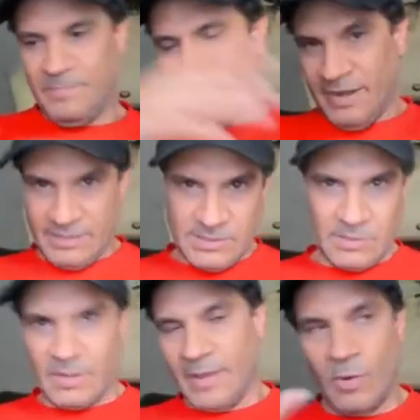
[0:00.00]
And it
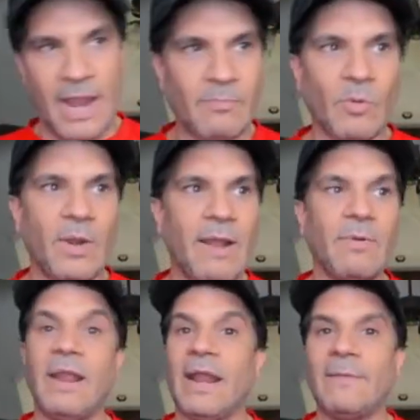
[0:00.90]
took like whatever.
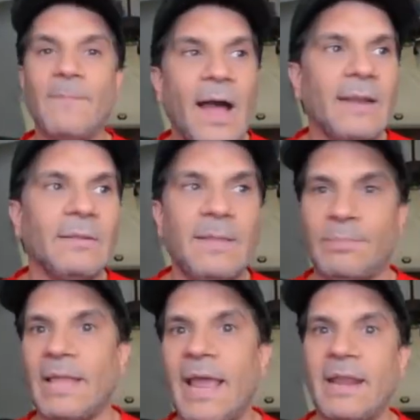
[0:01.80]
And I finally
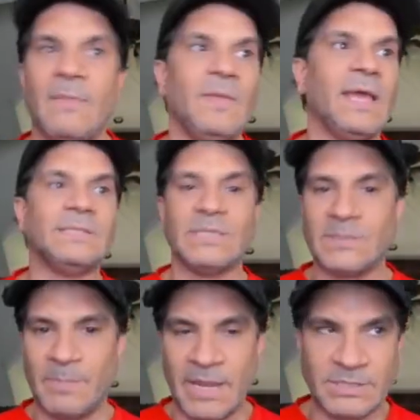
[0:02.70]
played it in the
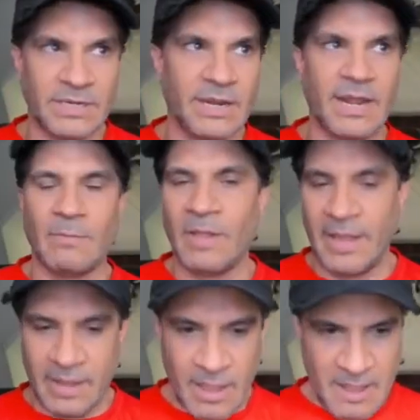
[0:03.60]
anticipation, and I'm
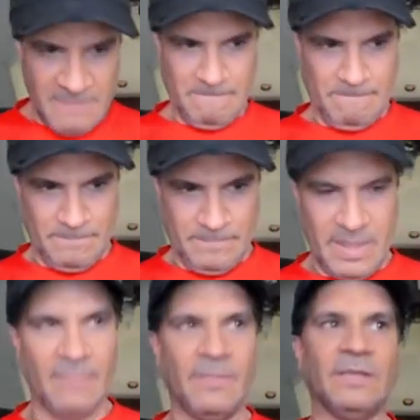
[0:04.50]
like,
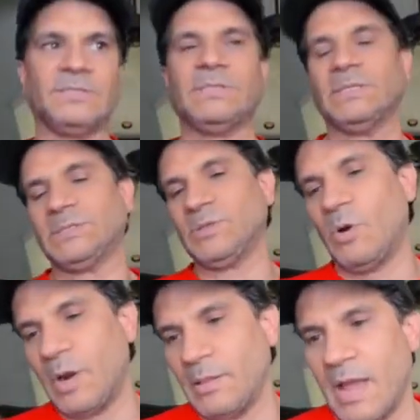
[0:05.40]
and there's the
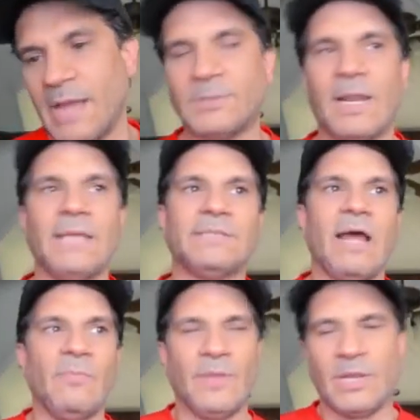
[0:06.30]
storyline drags
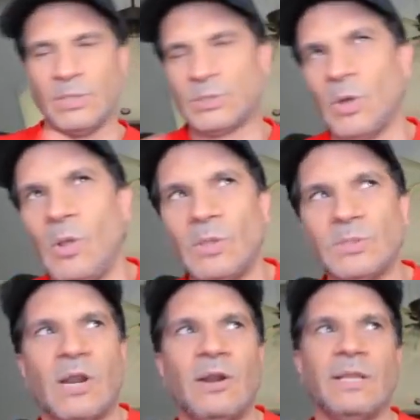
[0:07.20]
out, and the
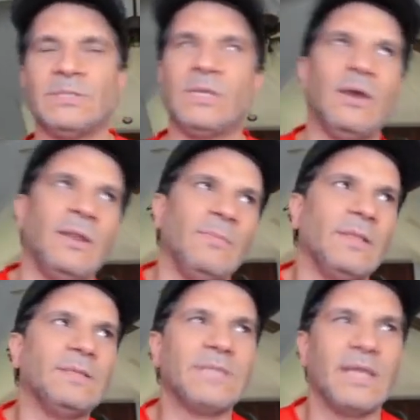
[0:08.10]
controls aren't as good. And
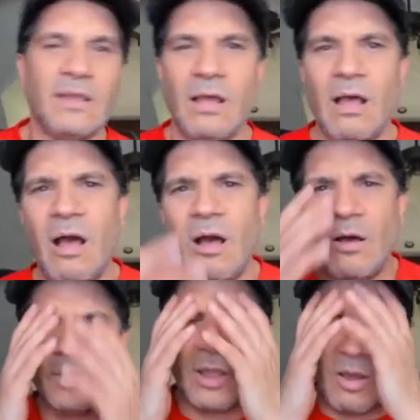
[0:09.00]
it's like,
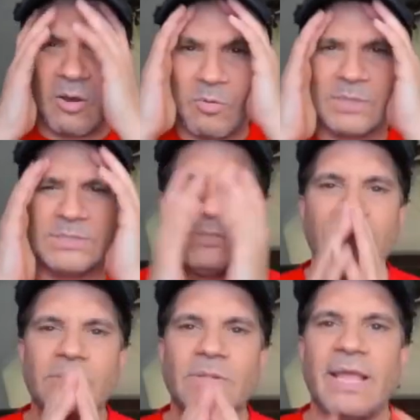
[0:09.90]
oh, no, what do you
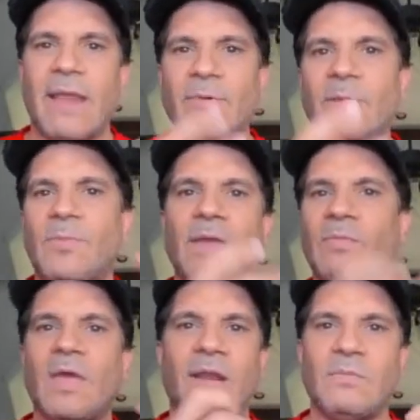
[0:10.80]
do? Like everything
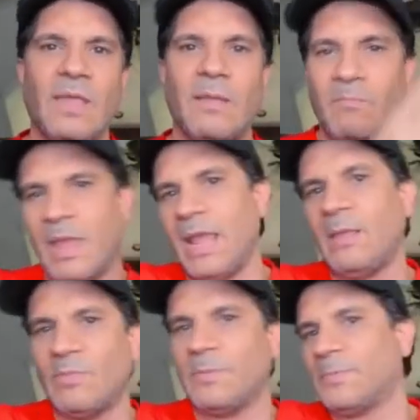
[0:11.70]
that
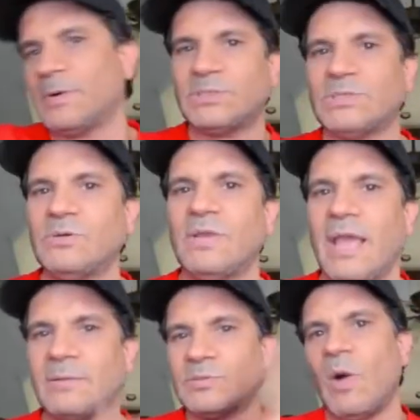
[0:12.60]
made the first two
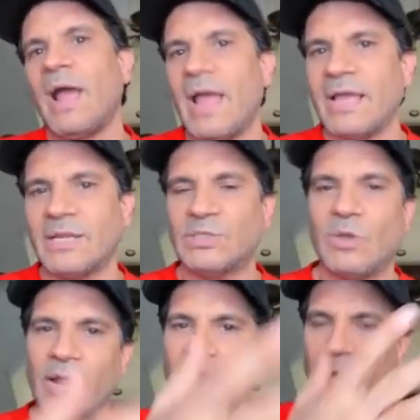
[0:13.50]
games why I
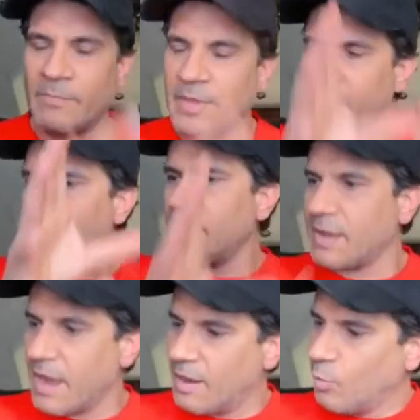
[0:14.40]
enjoyed them, it
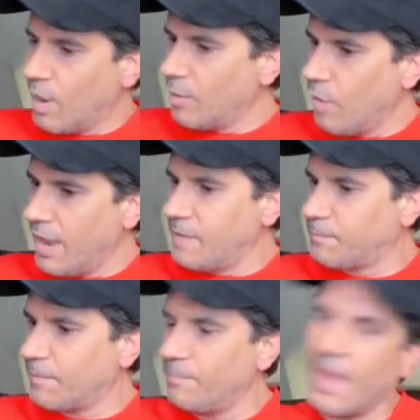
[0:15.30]
kind of went away
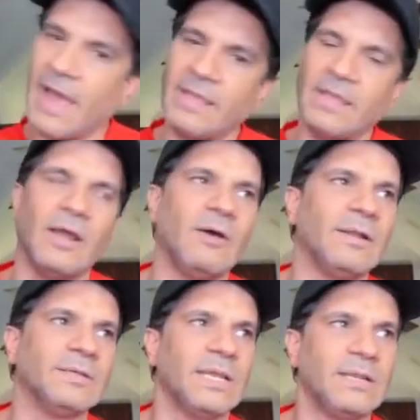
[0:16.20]
from that, And I
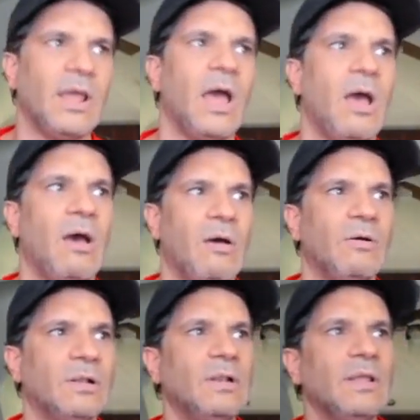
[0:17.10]
was like,
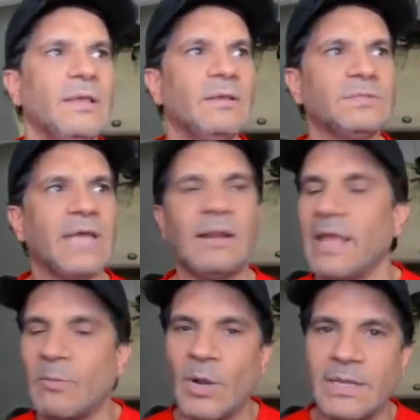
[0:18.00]
no. It was kind of
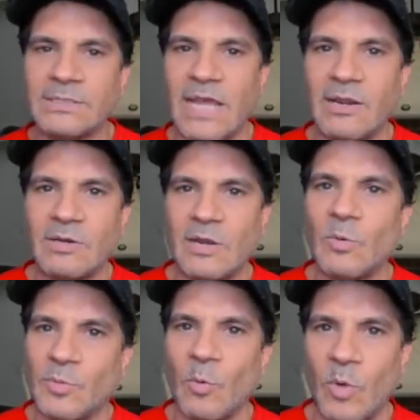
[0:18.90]
like what Nintendo did
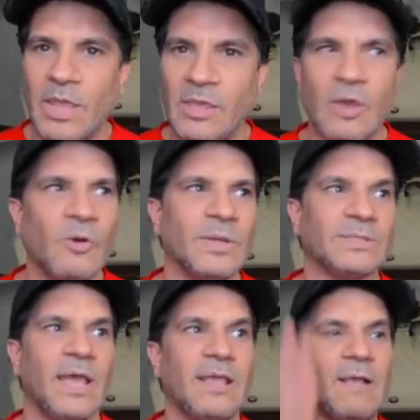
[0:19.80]
with the Wii U.
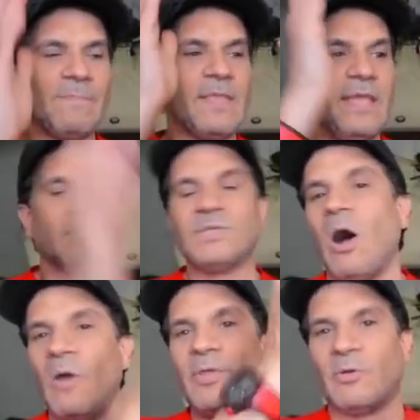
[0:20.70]
It's like, here's
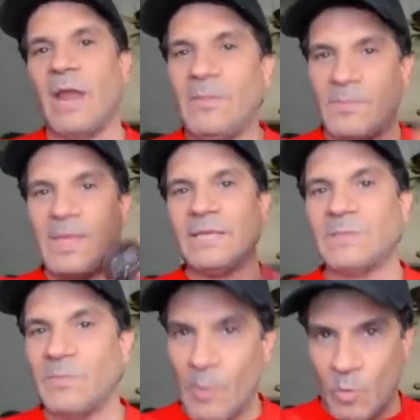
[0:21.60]
all the great things
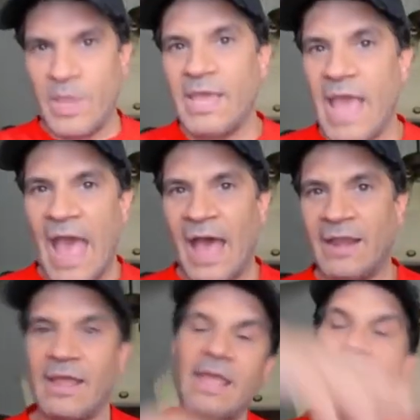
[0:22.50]
that the Wii
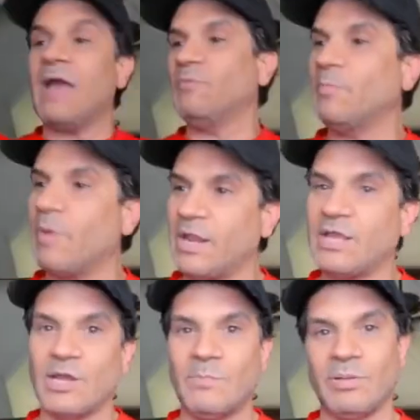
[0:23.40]
had. Everybody
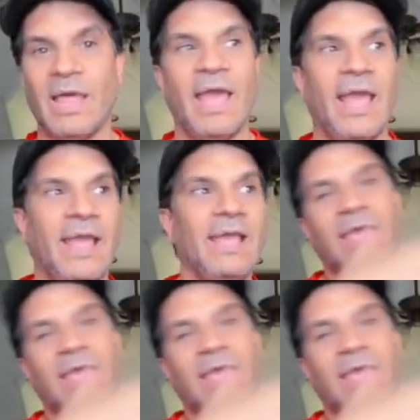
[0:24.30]
could play.